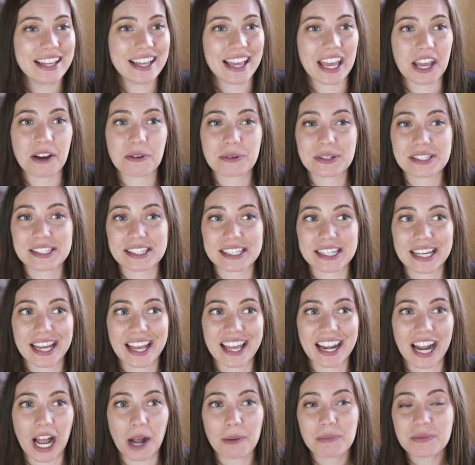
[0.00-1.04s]
It was
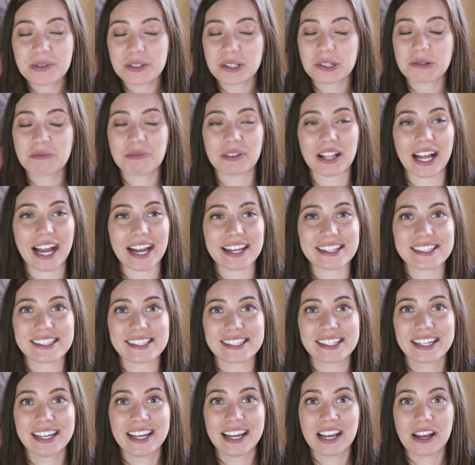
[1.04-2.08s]
an absolute
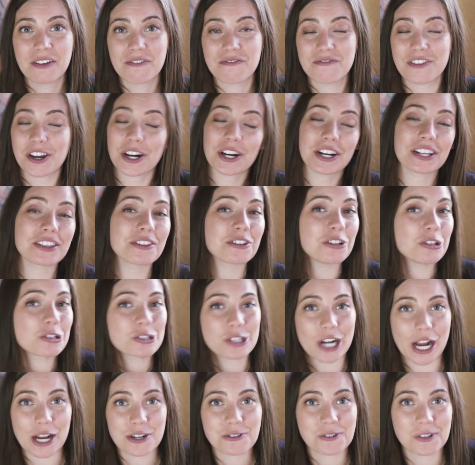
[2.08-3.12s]
blast. Very little
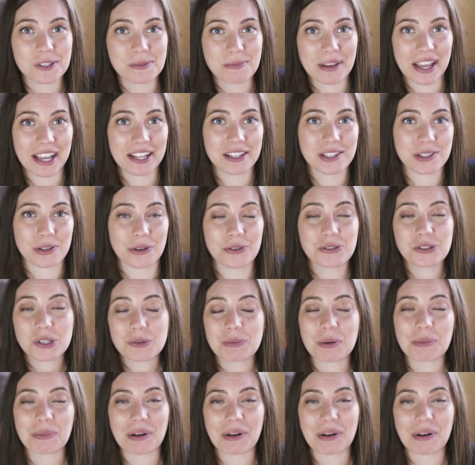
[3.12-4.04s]
trash was made, so I was super